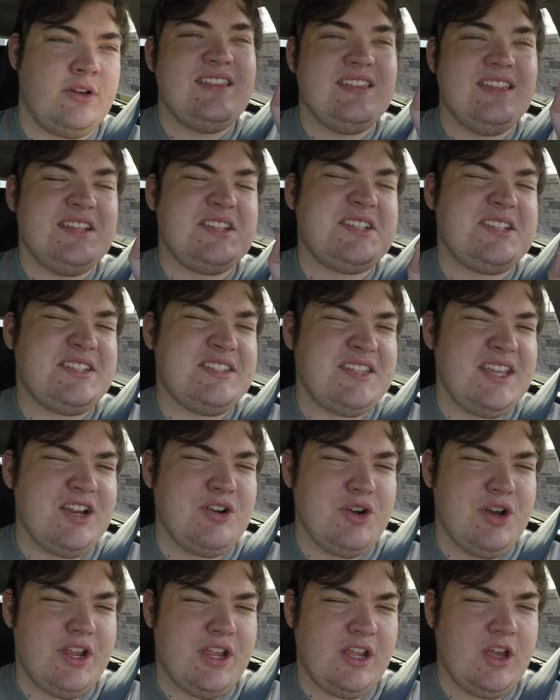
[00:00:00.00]
The
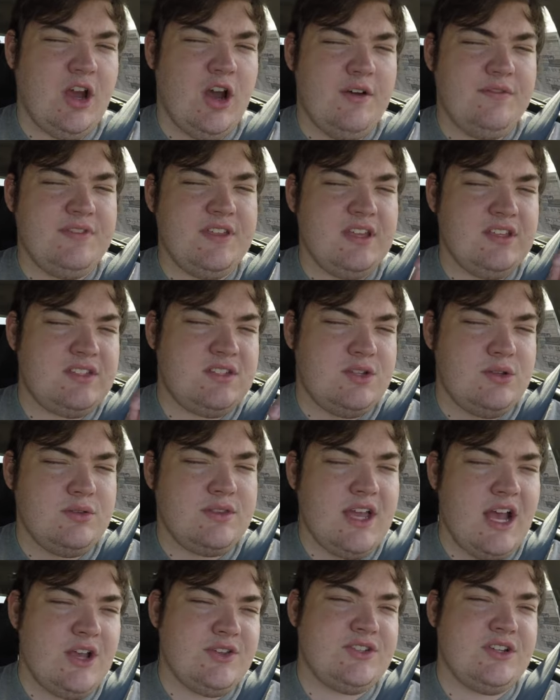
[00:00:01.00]
steering of the
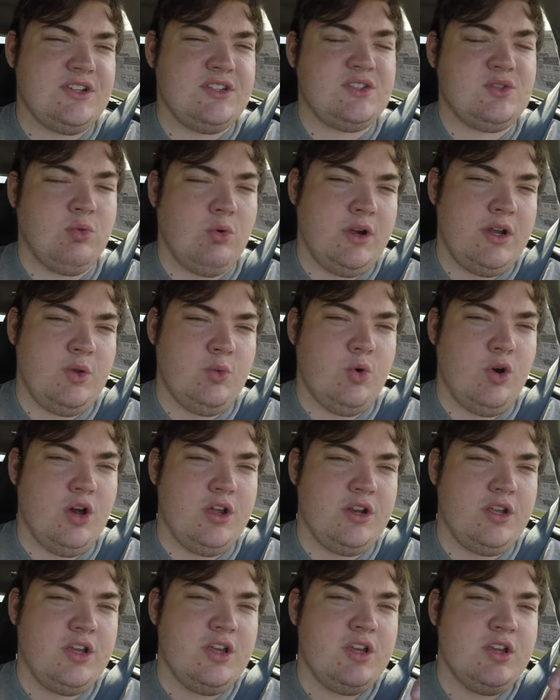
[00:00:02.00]

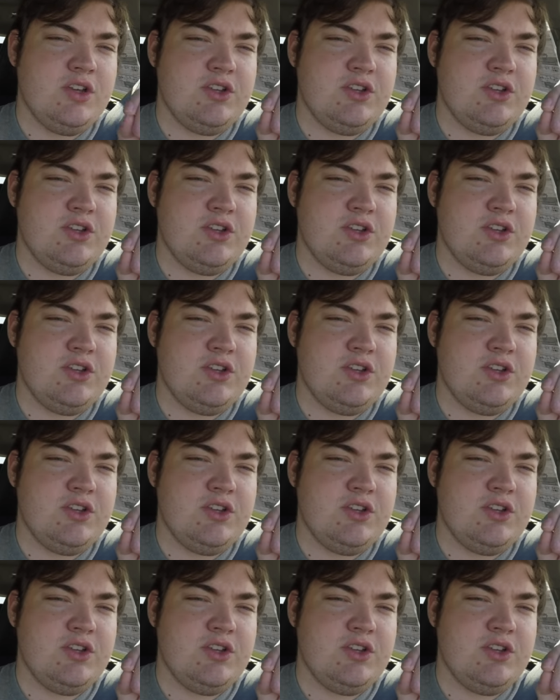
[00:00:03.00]
2021